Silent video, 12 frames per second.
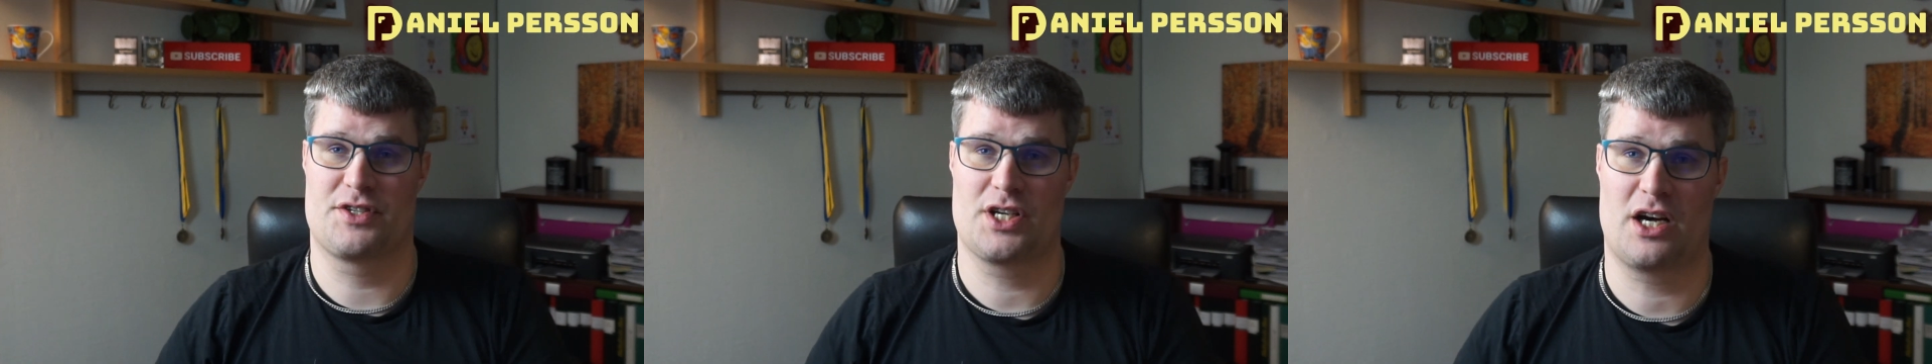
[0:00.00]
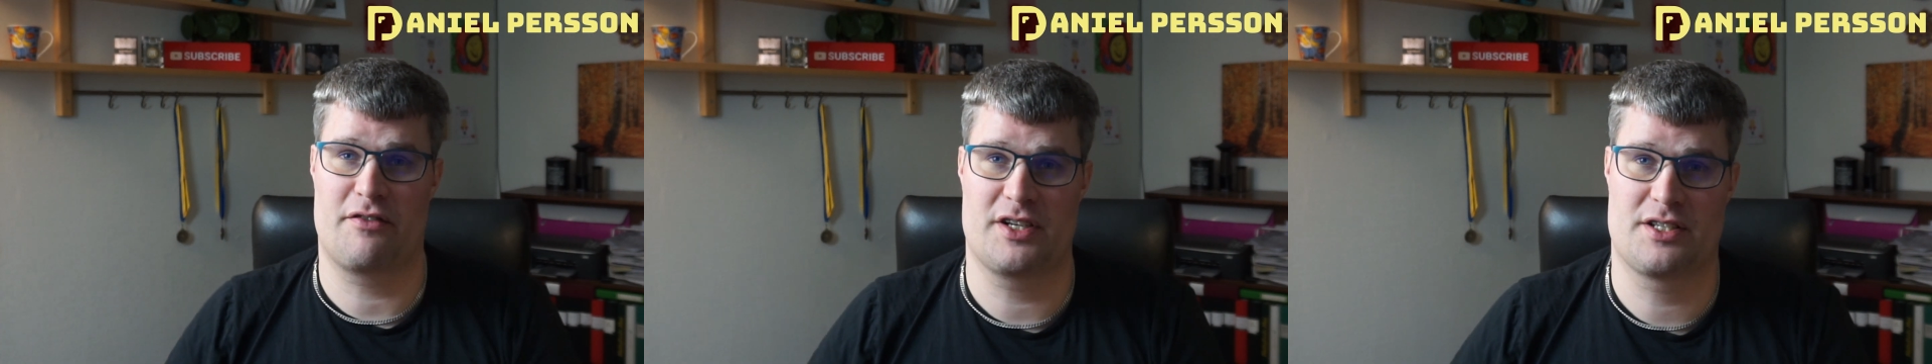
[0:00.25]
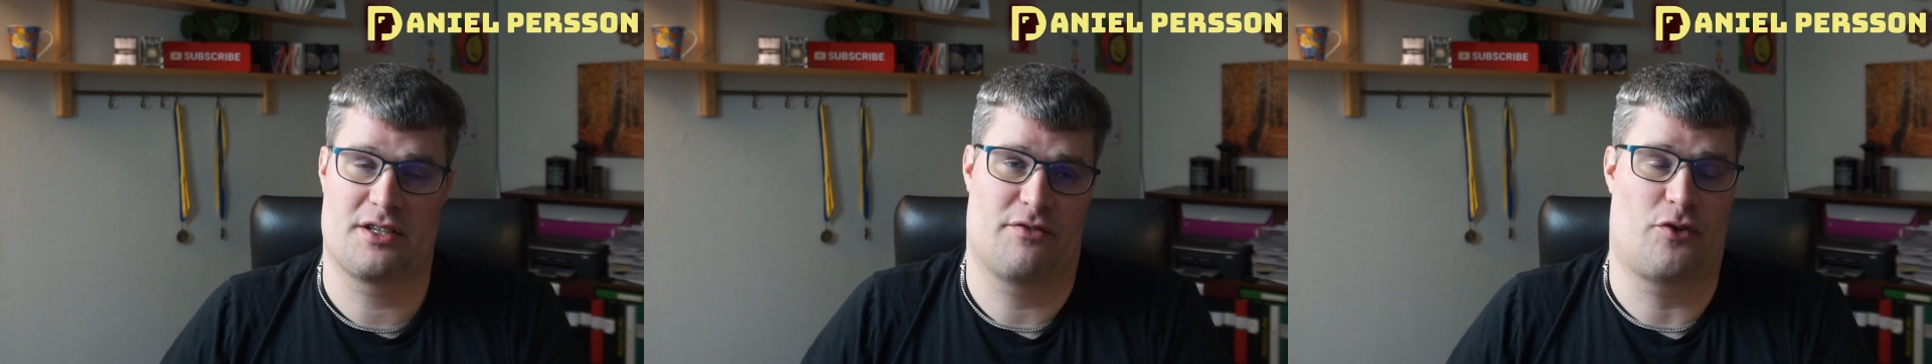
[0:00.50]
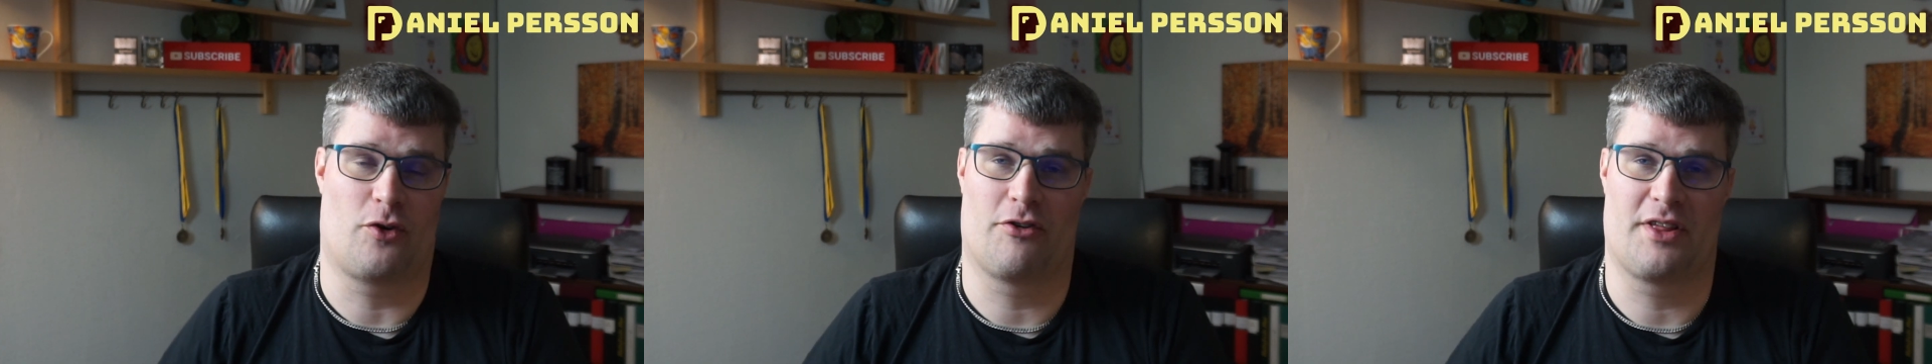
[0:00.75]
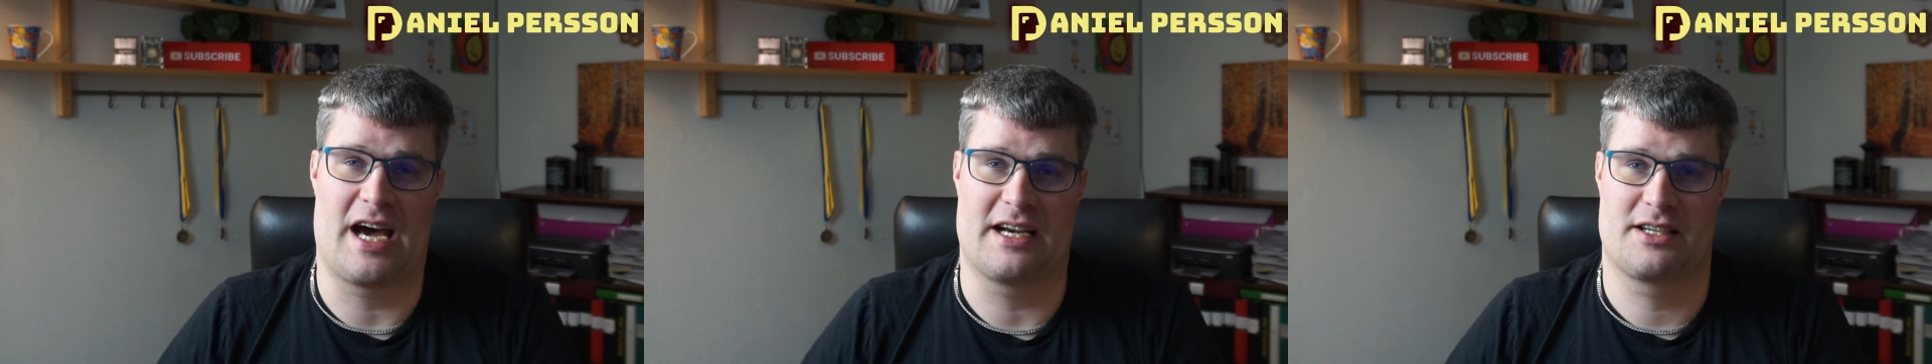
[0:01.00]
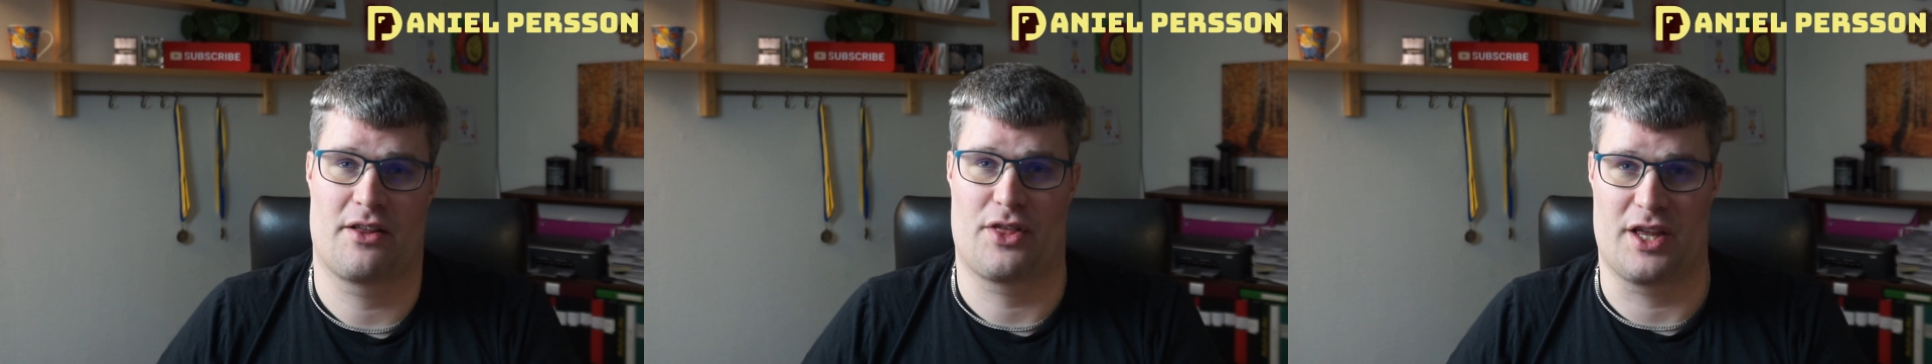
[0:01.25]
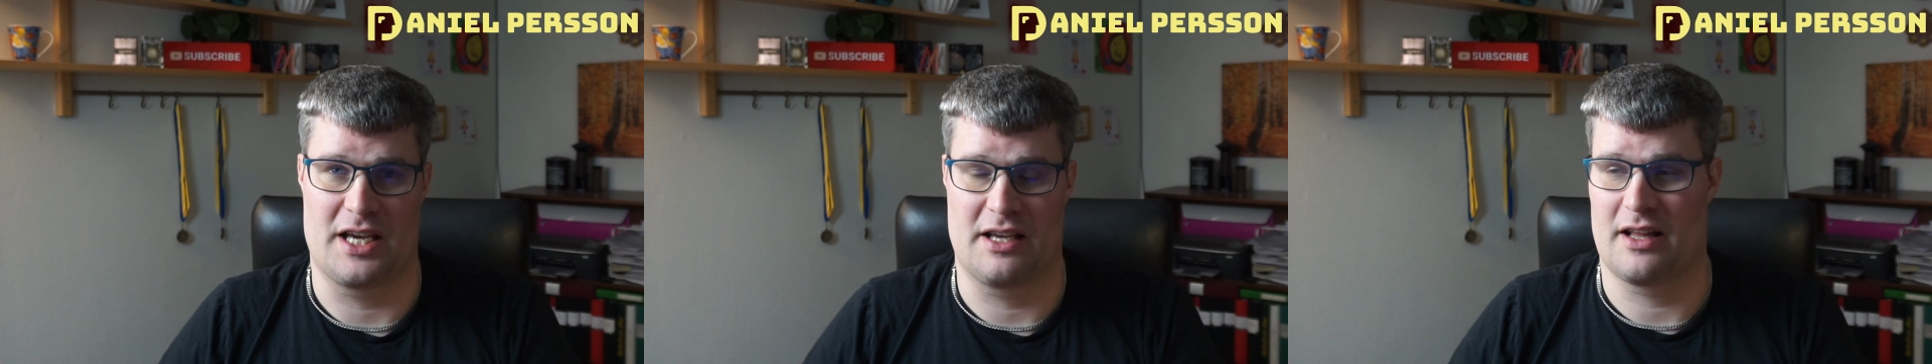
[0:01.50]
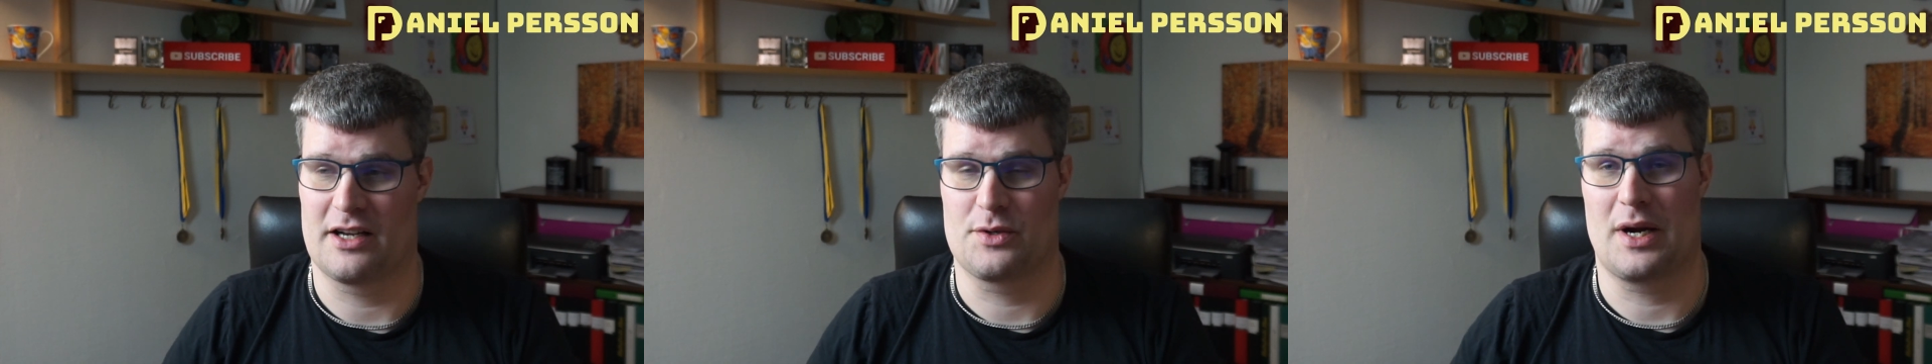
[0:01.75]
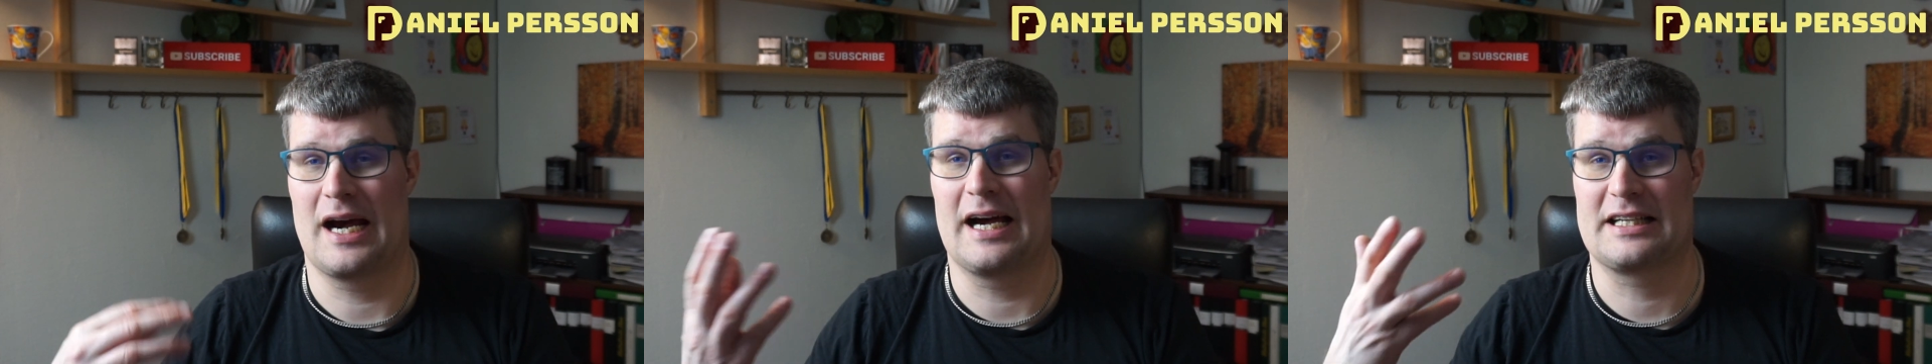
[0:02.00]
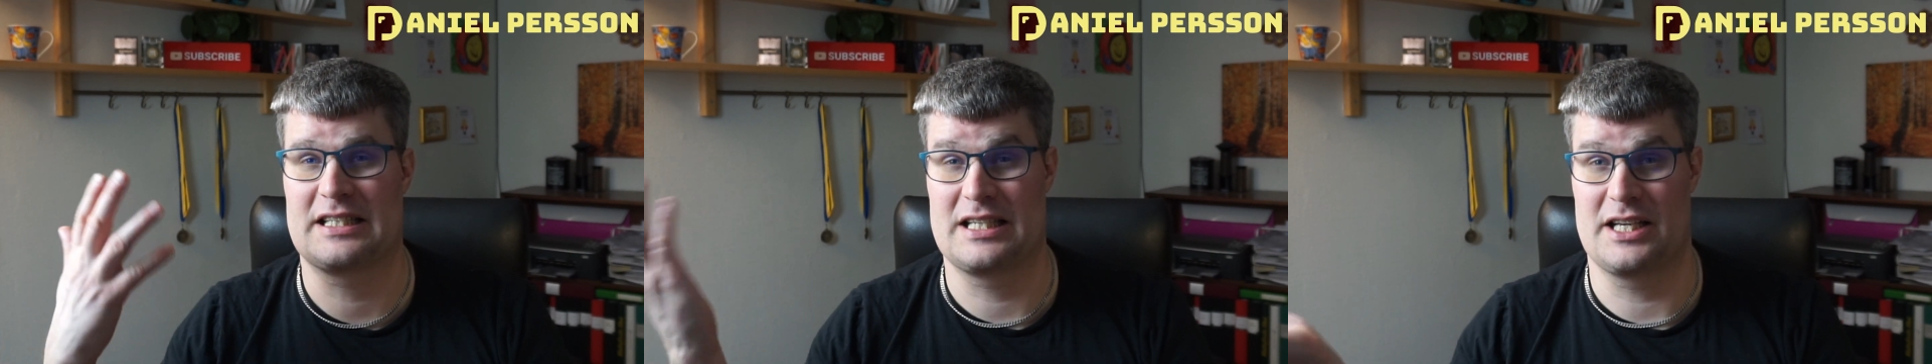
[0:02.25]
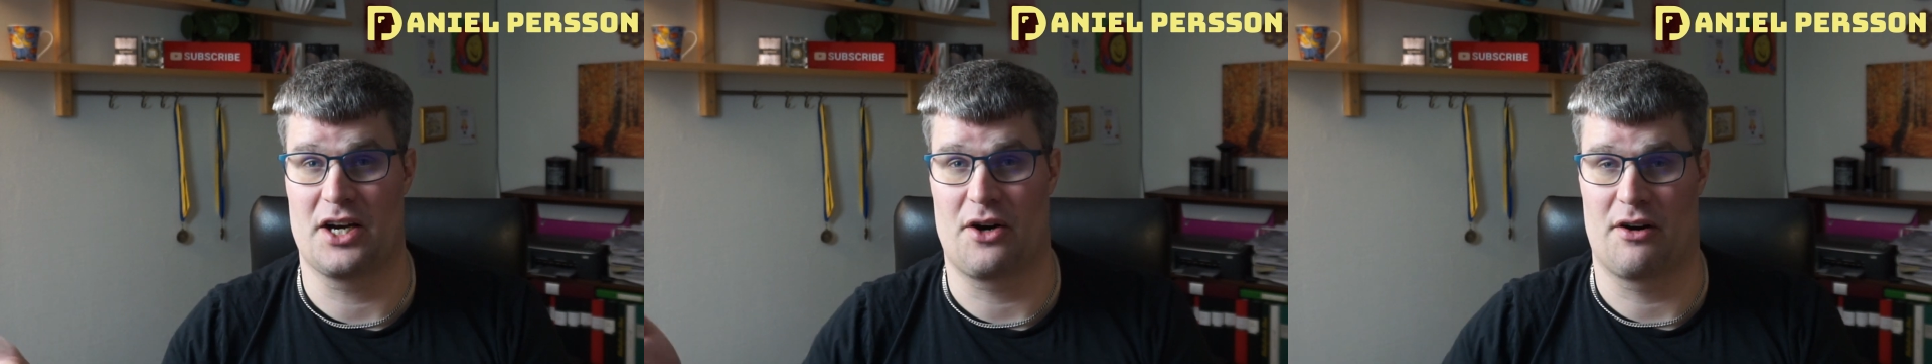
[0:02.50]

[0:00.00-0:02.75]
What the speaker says: service for that thing that you actually